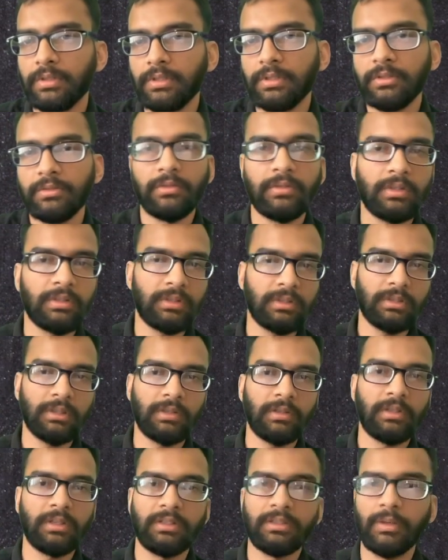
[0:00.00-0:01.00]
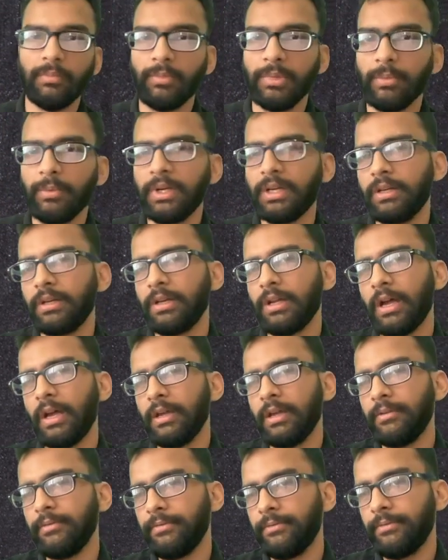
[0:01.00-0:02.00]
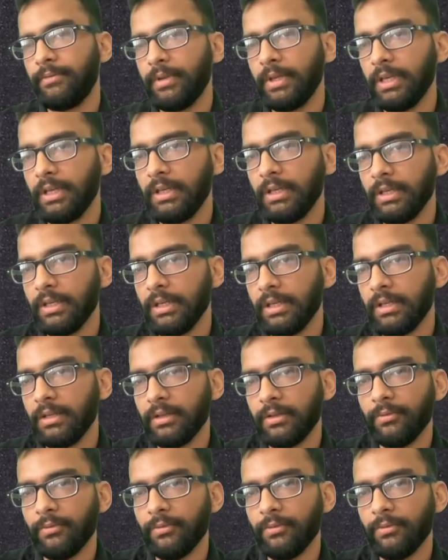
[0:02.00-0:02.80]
So this is an example, but I feel